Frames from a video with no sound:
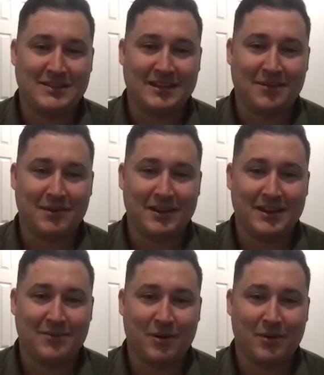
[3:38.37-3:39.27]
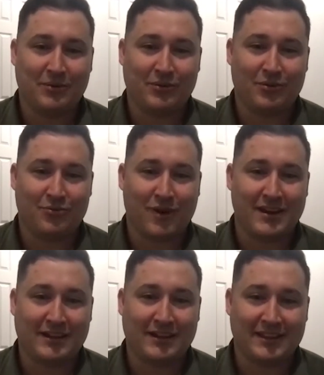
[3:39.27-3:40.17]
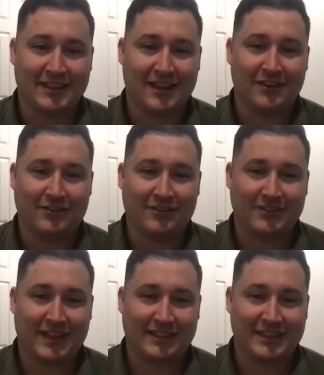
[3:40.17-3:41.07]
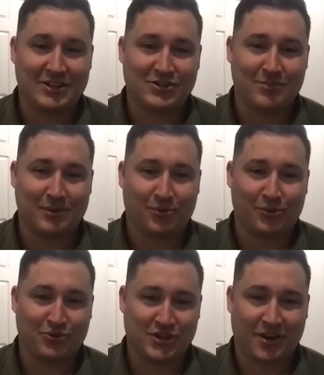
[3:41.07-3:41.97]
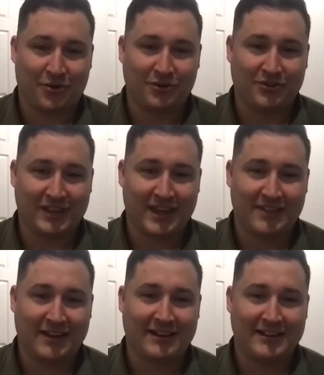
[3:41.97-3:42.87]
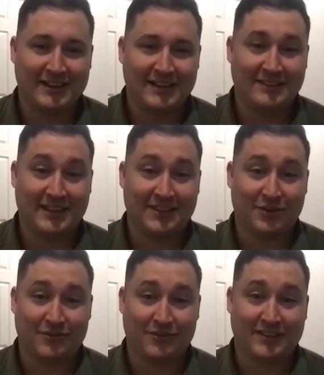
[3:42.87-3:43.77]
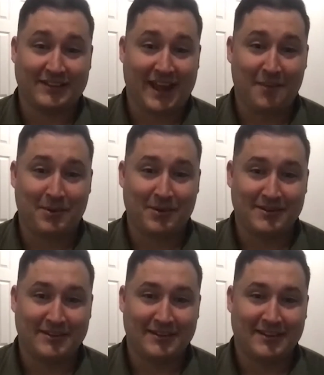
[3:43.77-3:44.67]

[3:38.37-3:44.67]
the committee where we were sort of wrangling that leadership and all the shareholders together to get those events to happen.